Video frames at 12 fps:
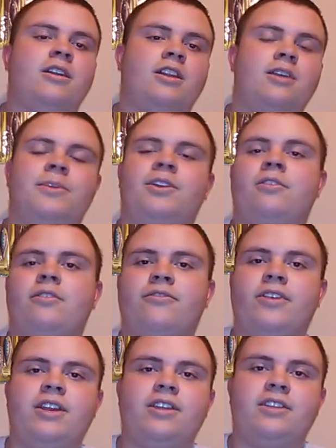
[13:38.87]
Let me know
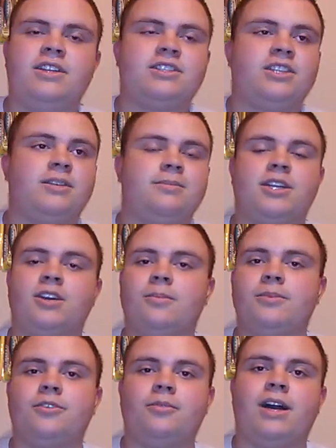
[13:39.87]
if any of these tips
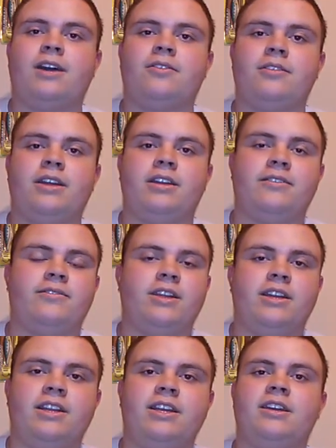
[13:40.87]
helped you out, and if
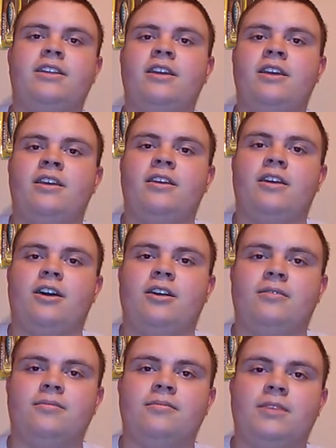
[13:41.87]
they did,
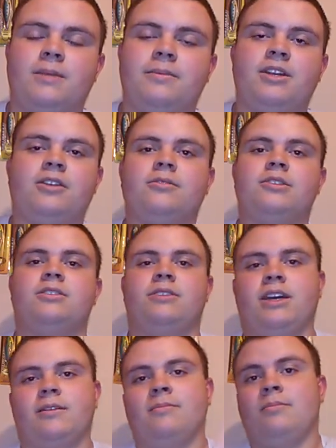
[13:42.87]
let me know. So,
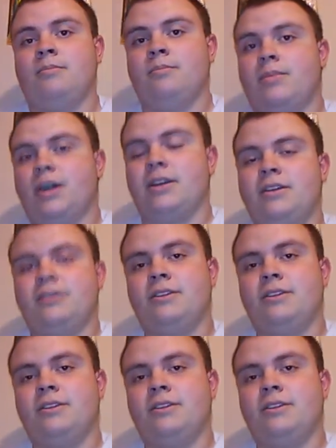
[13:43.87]
yeah, bye.